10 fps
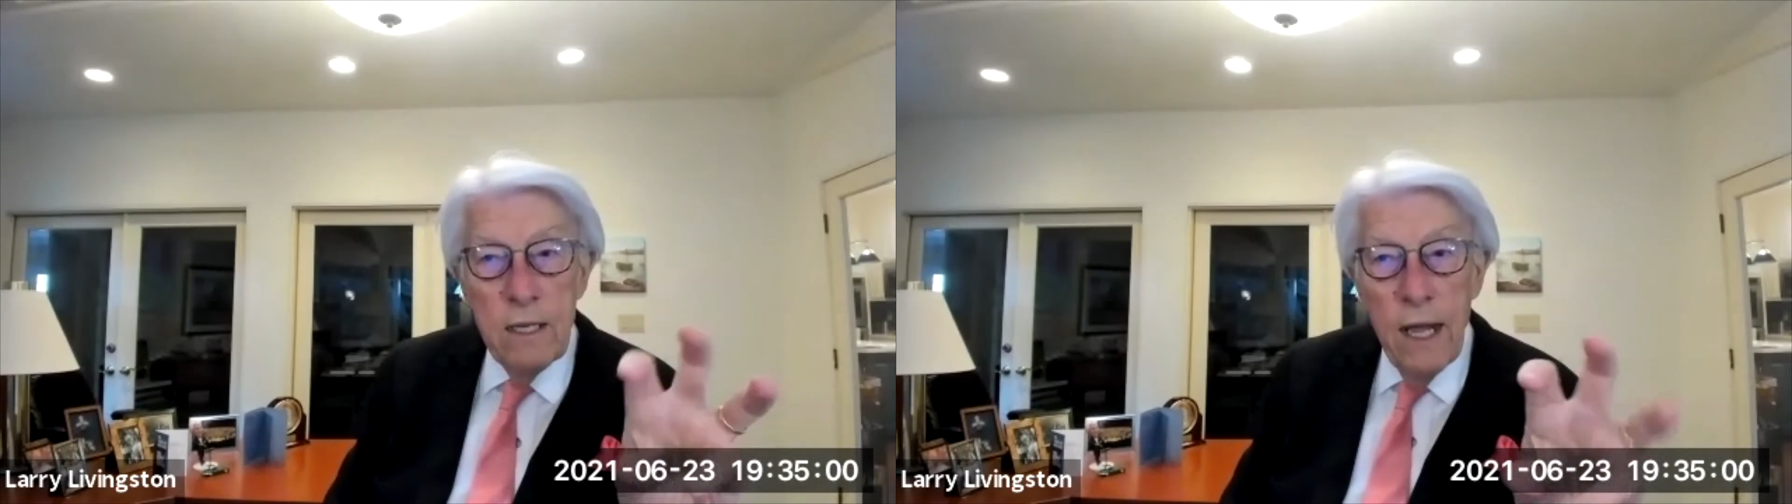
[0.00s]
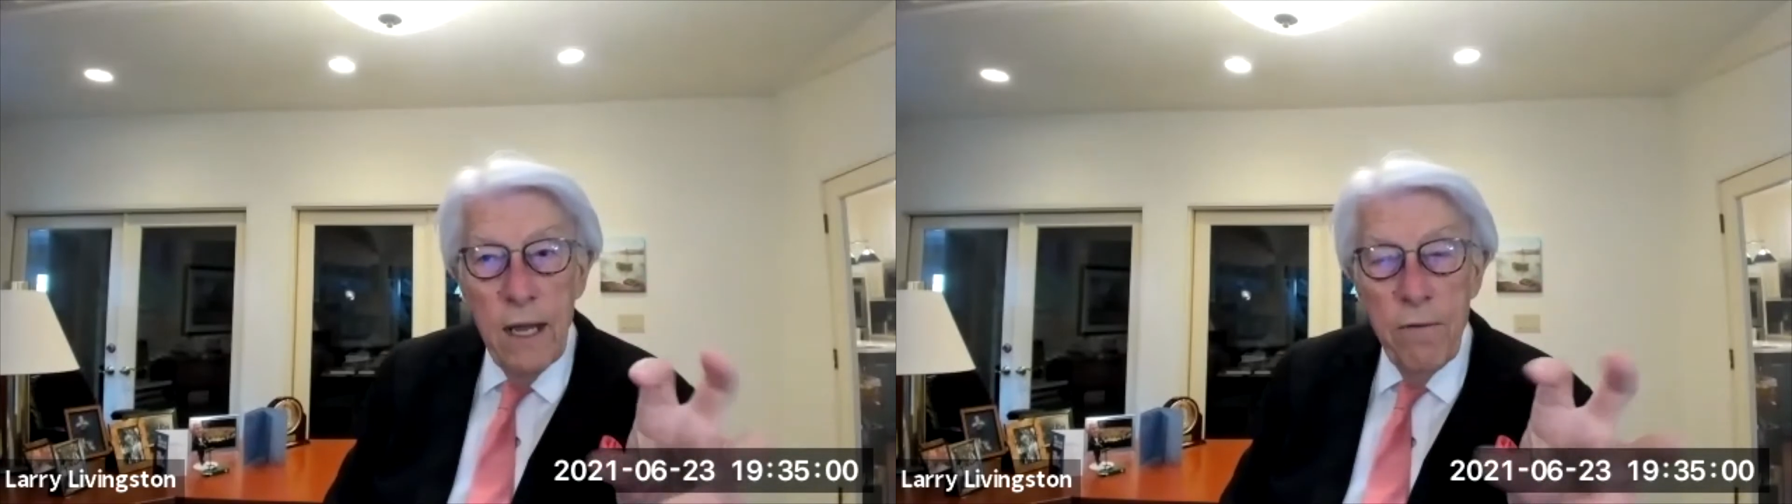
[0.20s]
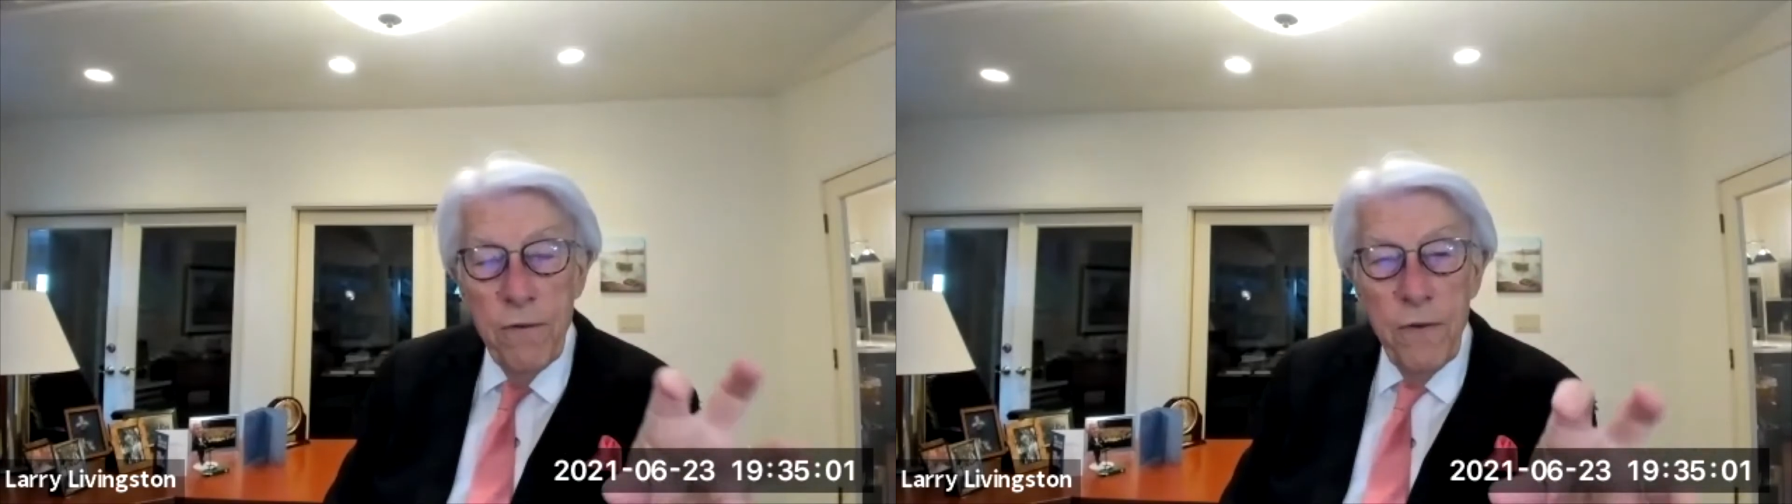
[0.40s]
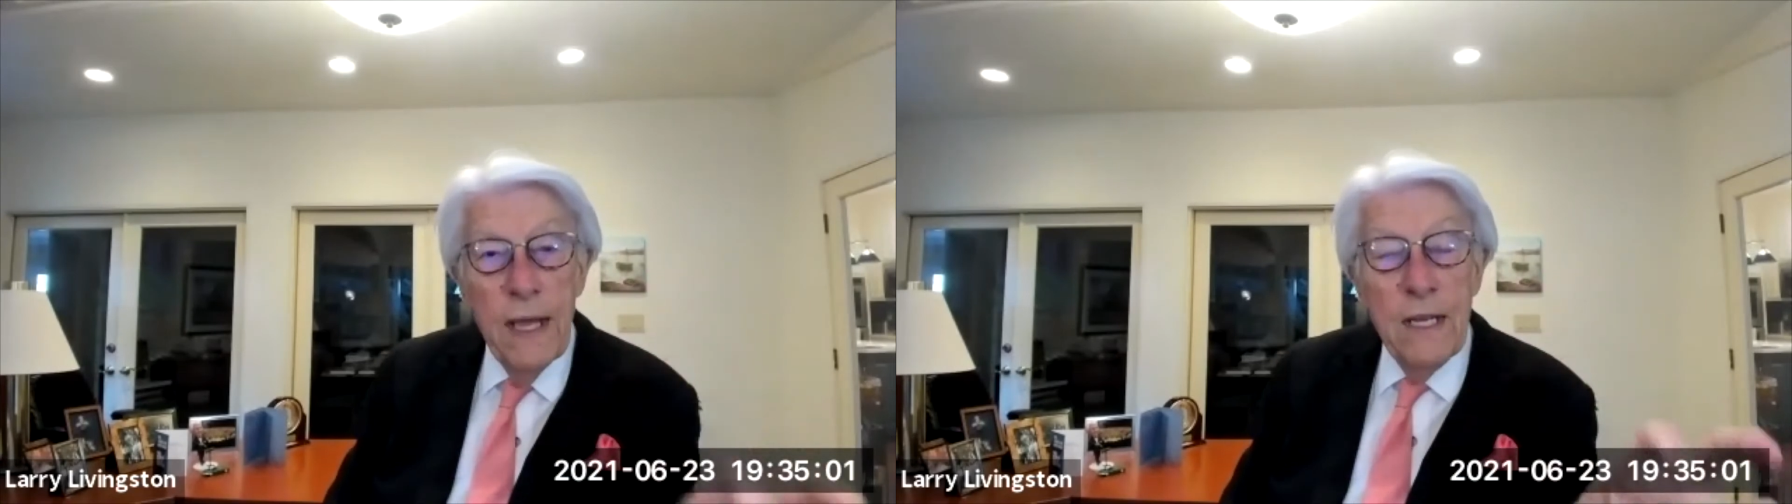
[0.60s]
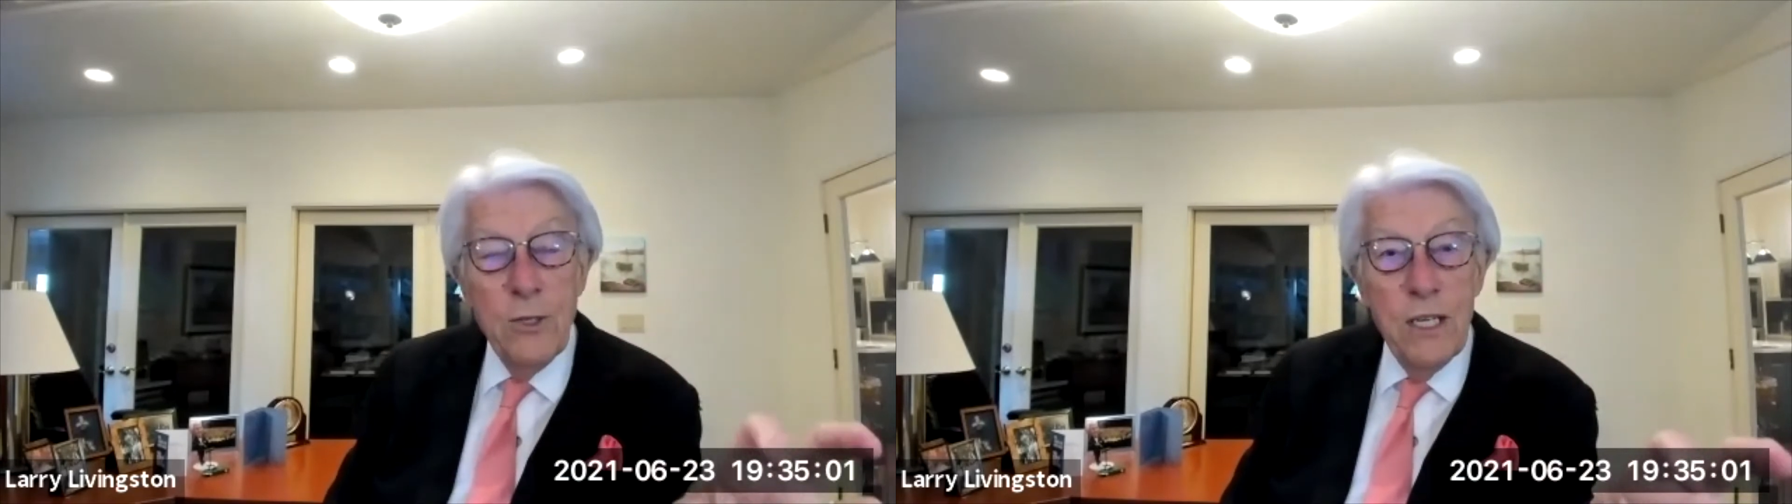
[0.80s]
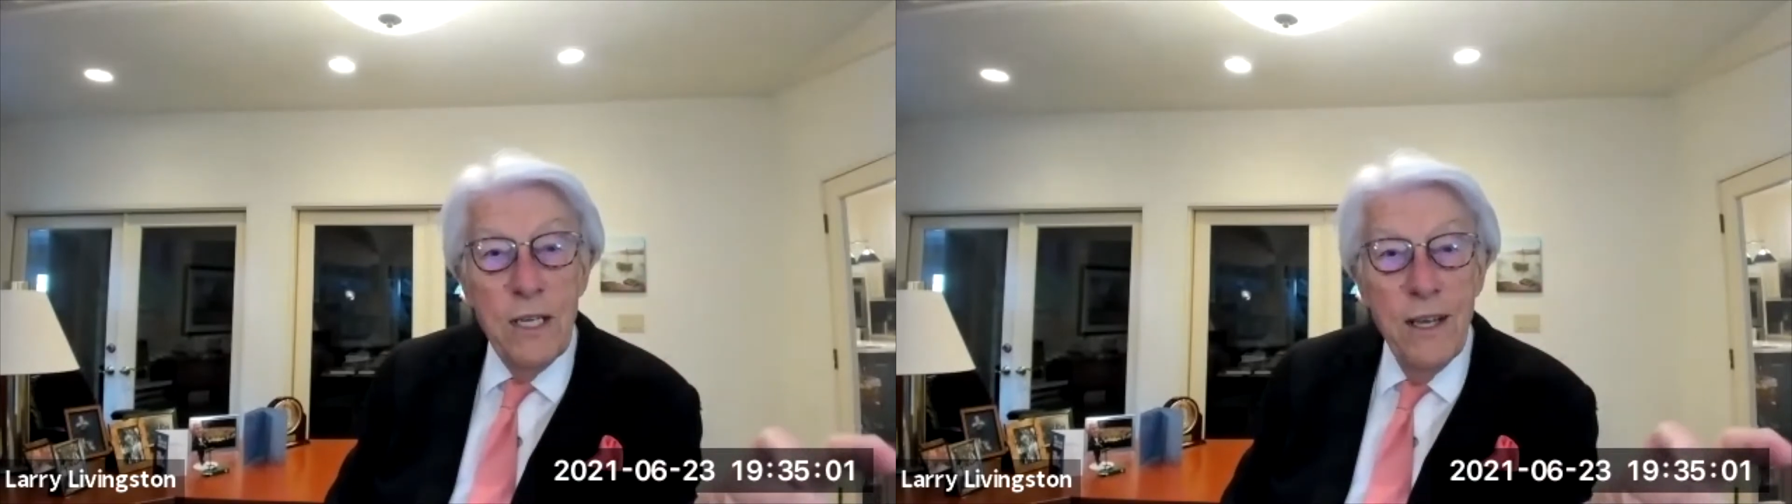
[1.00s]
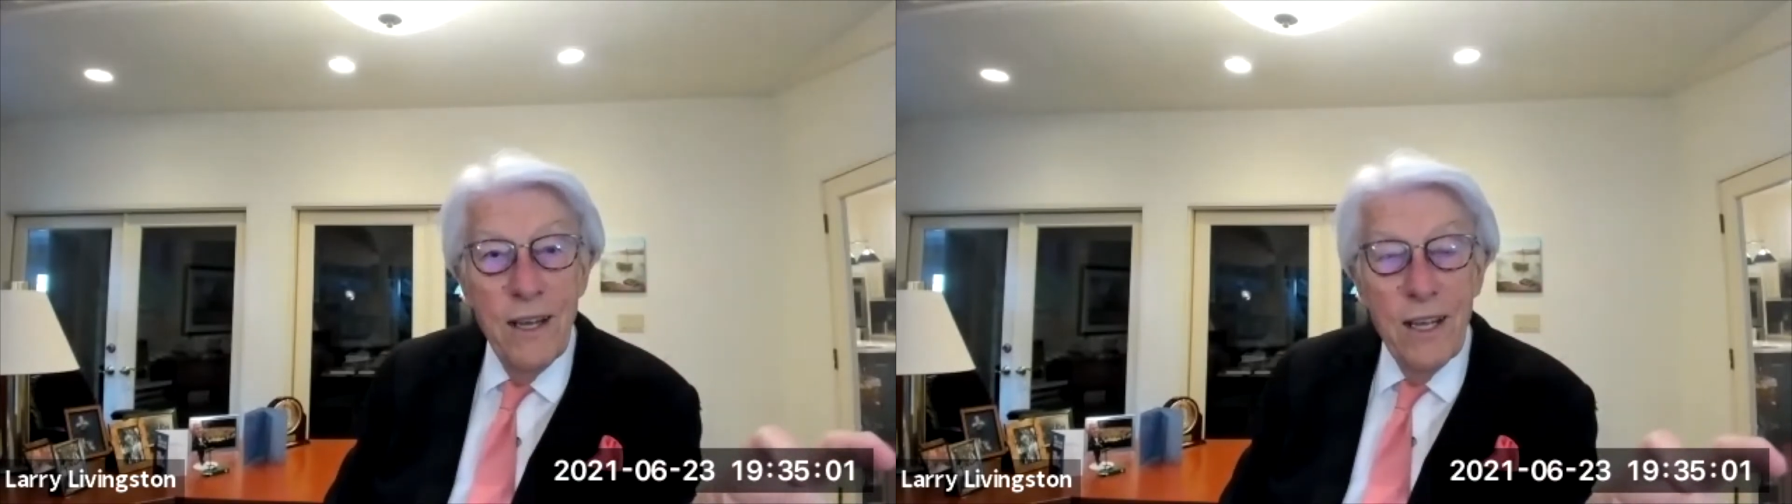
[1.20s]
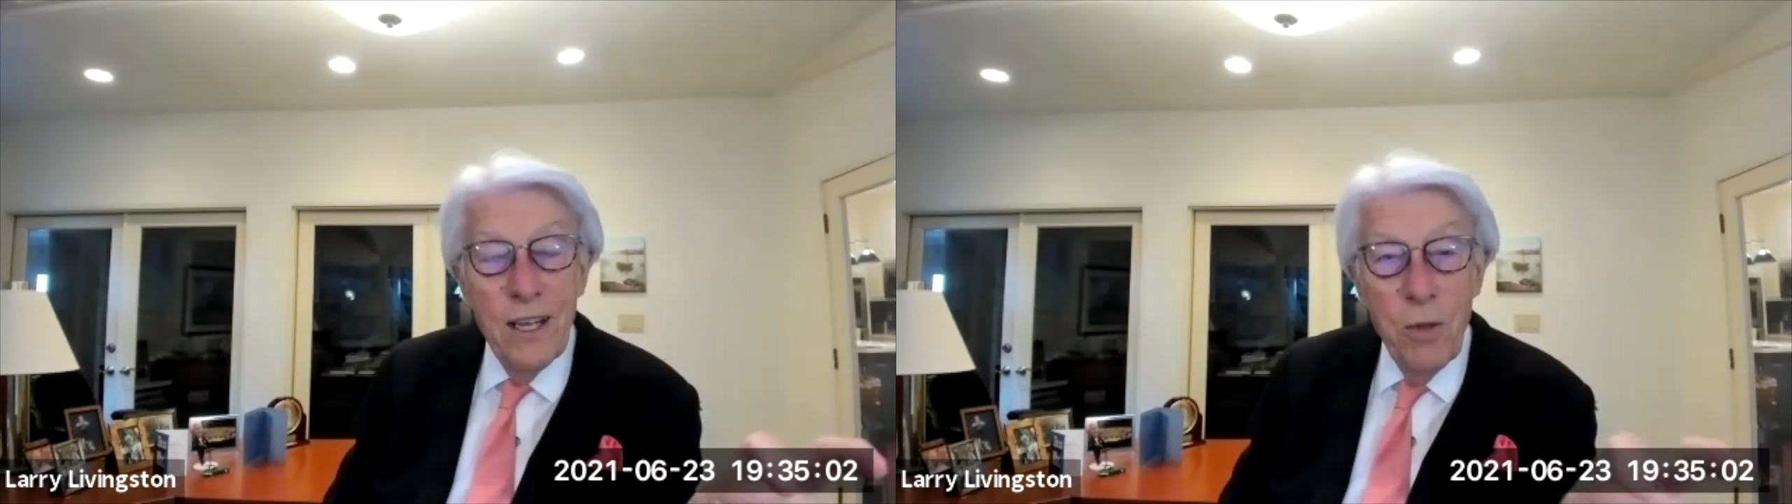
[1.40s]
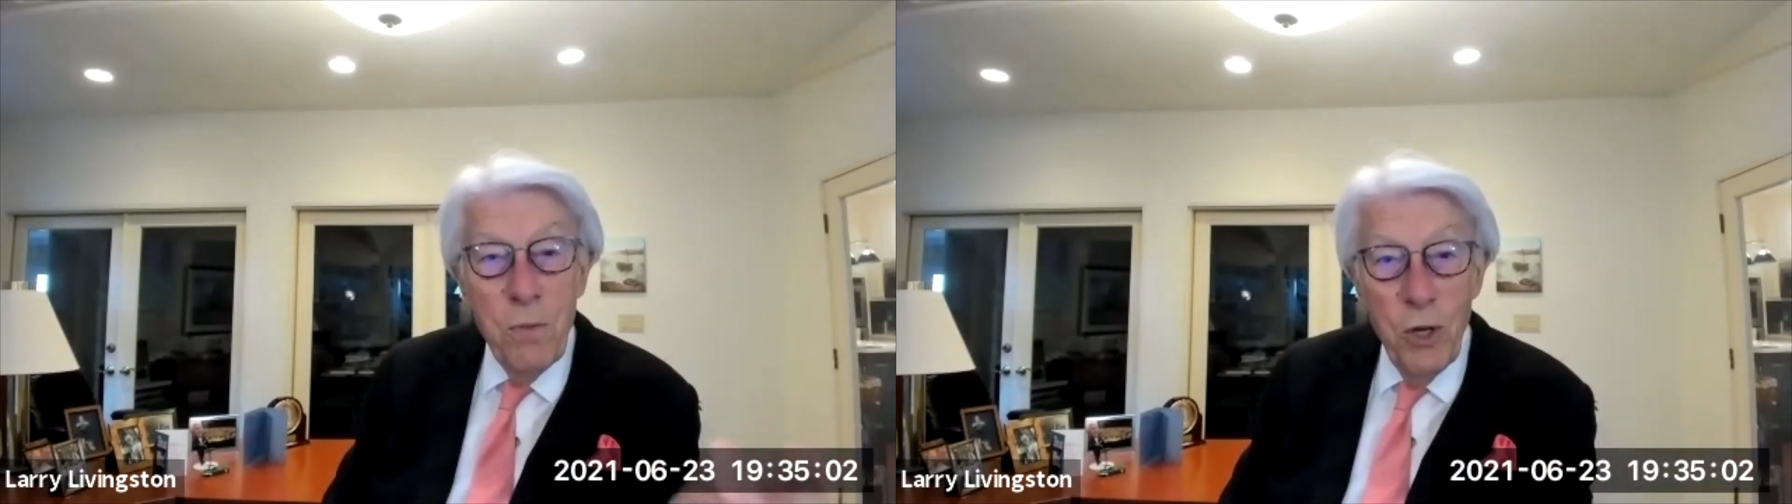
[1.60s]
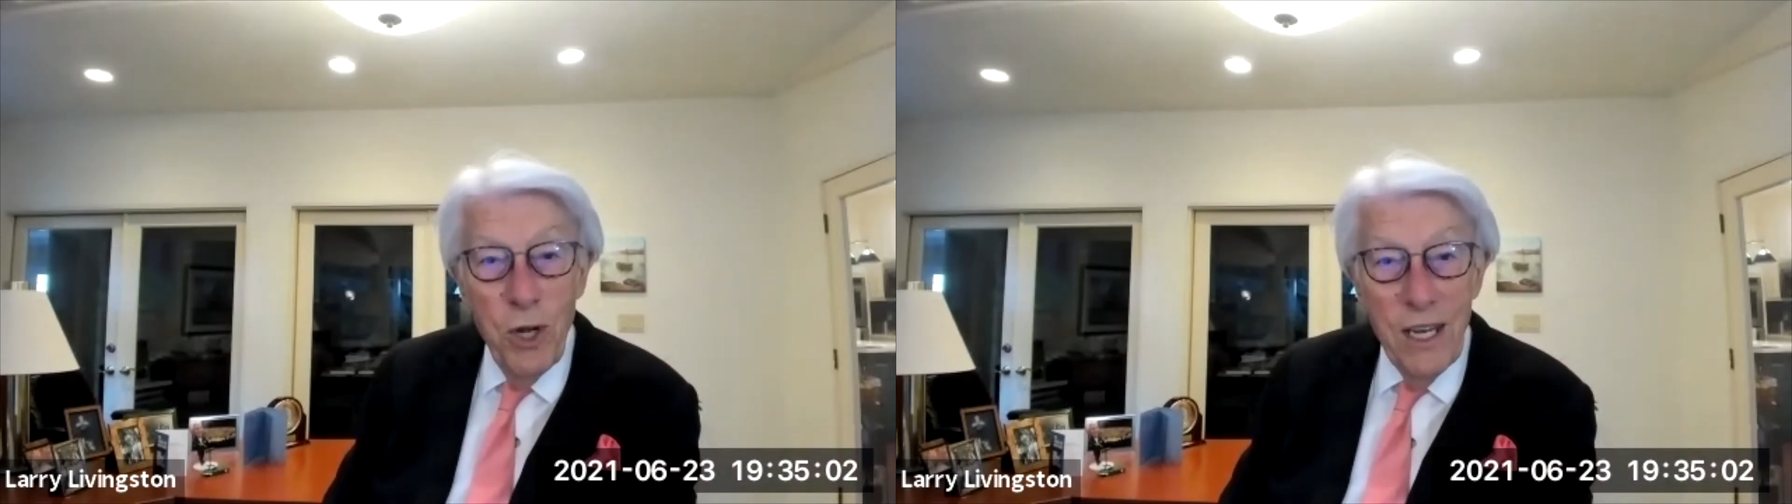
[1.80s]
kind of fantasy
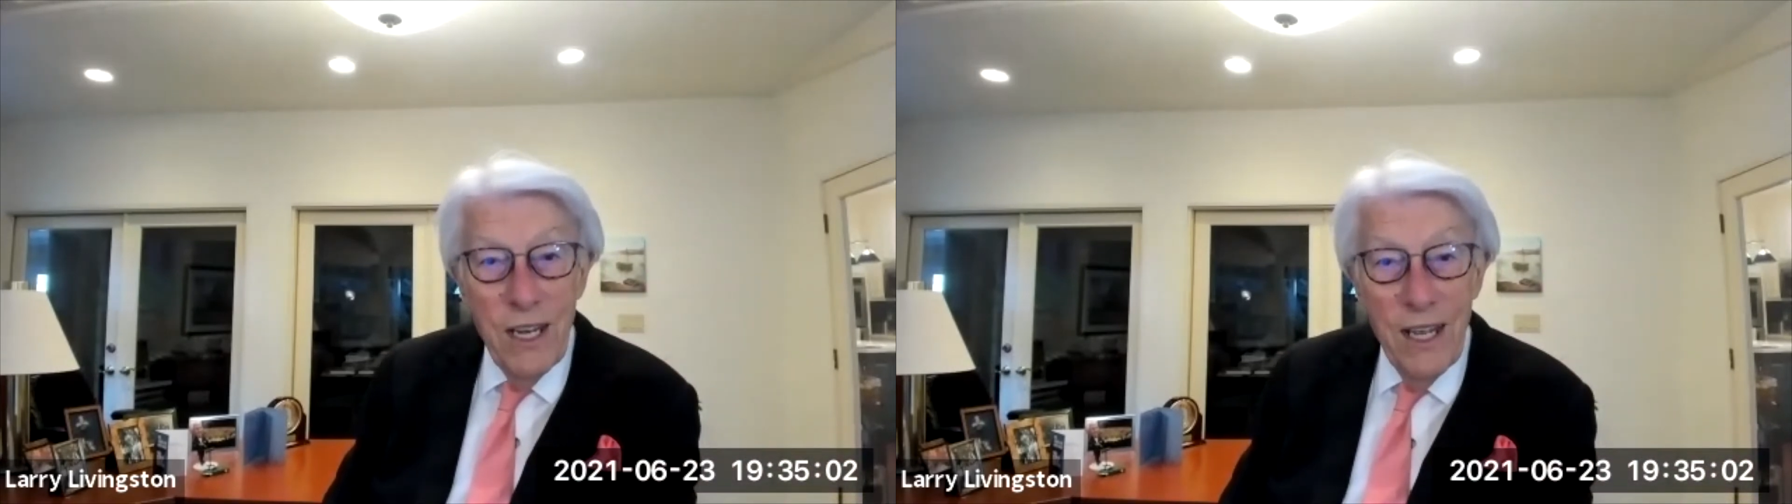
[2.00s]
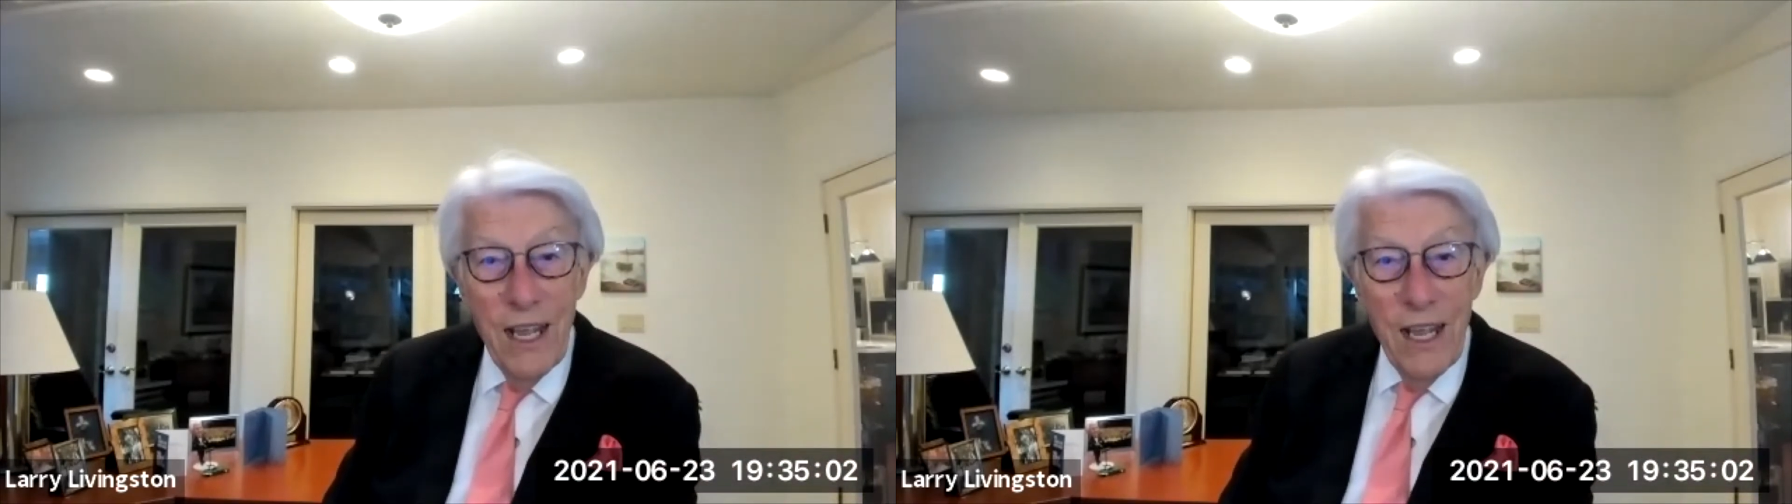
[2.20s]
community